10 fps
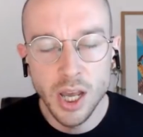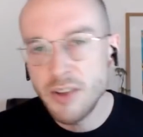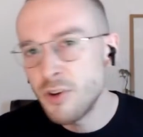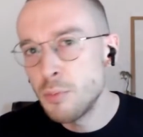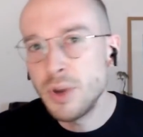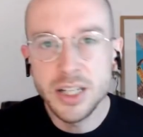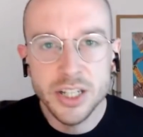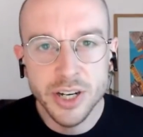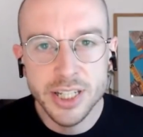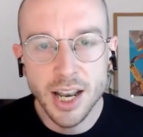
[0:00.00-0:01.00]
If it were
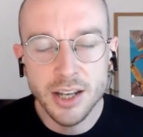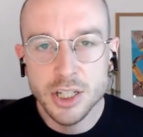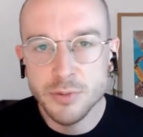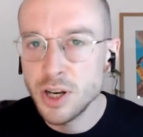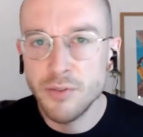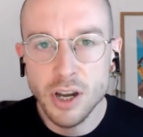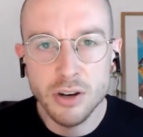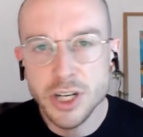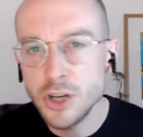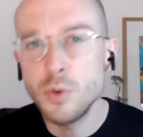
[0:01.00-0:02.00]
military intelligence for another
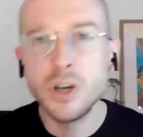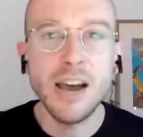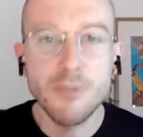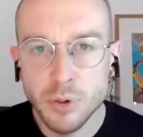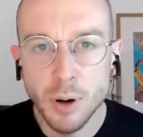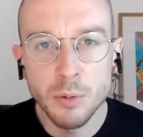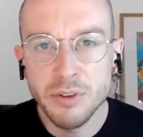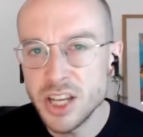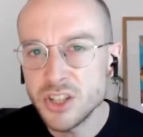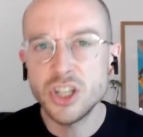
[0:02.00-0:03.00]
country, you wouldn't have a problem
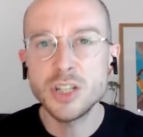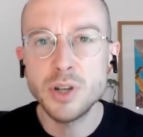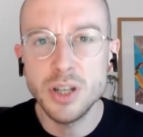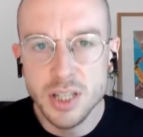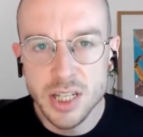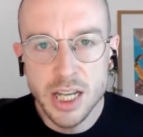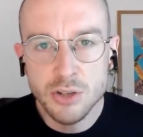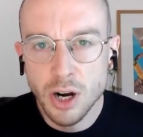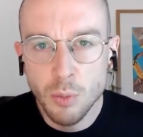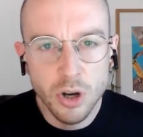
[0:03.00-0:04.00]
with it. It's just because it's
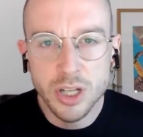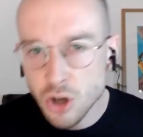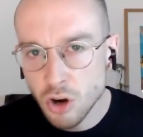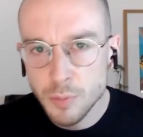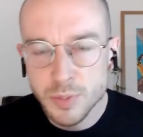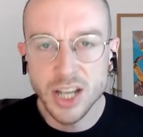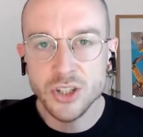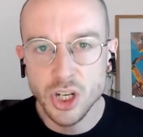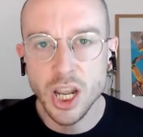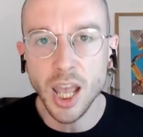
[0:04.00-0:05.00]
Israel. What is your
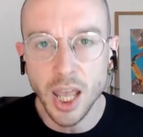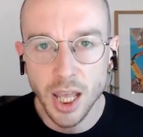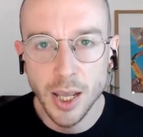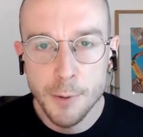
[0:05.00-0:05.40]
obsession here?"